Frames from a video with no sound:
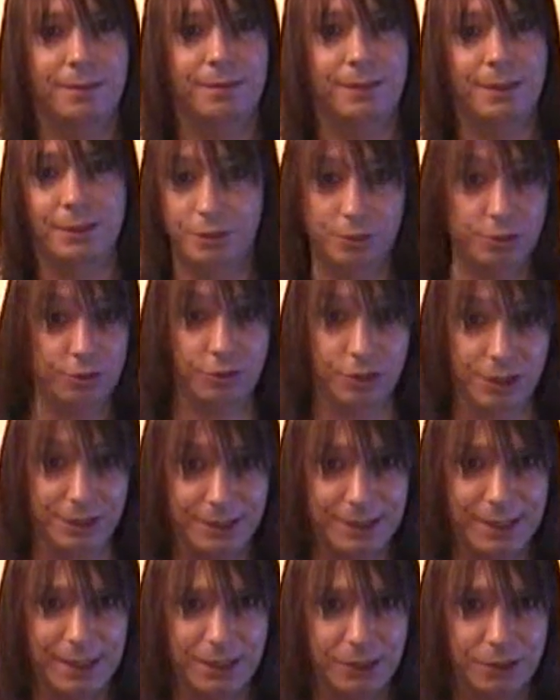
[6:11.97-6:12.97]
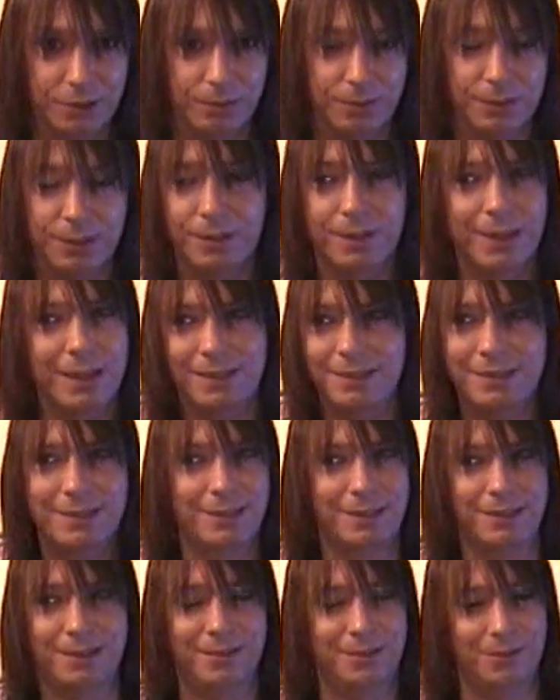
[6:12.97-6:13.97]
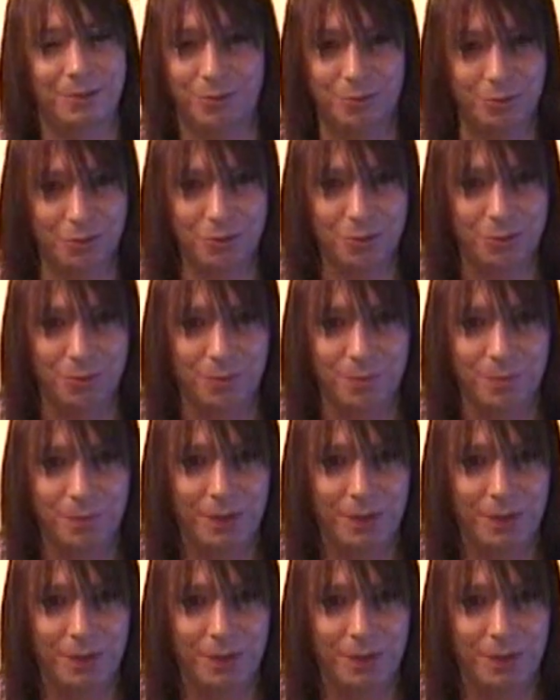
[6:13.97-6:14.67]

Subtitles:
then you're a transsexual. Now that's not true.